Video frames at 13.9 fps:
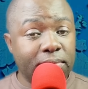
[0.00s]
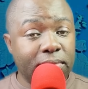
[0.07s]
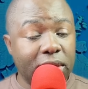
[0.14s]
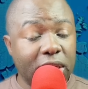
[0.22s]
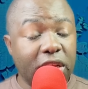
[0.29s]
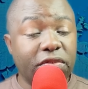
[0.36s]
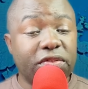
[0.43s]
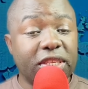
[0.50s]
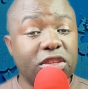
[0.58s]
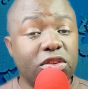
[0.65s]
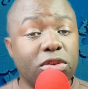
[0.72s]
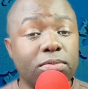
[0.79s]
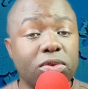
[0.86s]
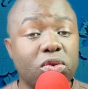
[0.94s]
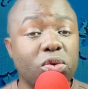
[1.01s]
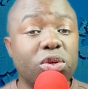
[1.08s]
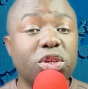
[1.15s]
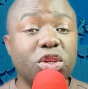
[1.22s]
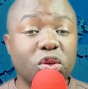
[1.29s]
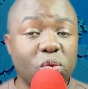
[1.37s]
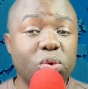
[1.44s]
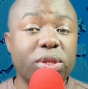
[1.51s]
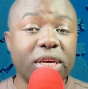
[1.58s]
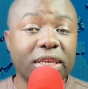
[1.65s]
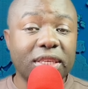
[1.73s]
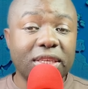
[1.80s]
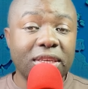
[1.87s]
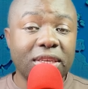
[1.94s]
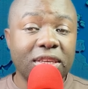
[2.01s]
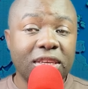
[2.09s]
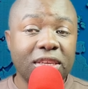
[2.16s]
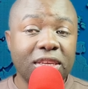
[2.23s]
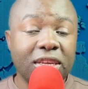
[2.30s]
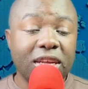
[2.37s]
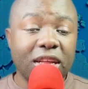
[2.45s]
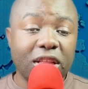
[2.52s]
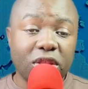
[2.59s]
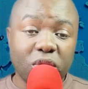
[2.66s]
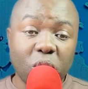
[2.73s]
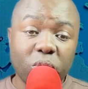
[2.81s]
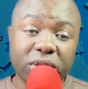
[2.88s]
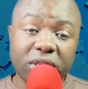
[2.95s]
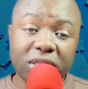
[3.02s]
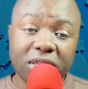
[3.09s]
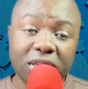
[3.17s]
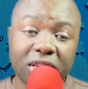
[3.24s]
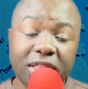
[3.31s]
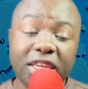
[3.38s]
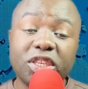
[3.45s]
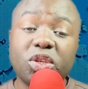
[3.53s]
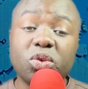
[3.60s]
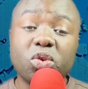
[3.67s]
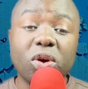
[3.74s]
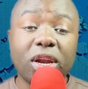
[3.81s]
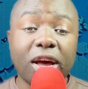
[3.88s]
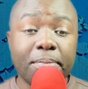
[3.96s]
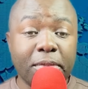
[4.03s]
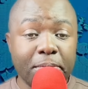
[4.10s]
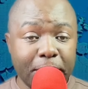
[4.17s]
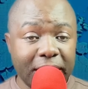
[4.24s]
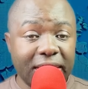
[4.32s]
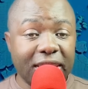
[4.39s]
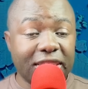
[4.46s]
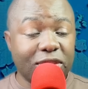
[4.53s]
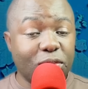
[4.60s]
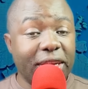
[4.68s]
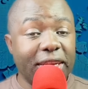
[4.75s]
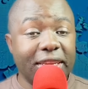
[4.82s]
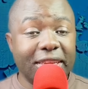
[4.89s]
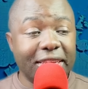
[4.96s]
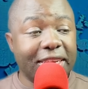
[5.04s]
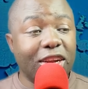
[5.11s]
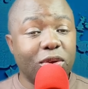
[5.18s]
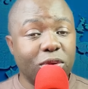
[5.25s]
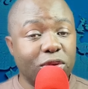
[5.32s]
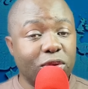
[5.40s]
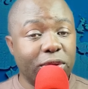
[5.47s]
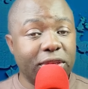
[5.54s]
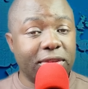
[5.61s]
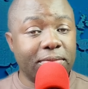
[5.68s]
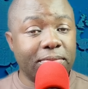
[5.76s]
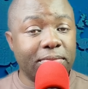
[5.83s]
if Senzo Mkhwanazi knew that those that you call Amapanyaza were illegal or not.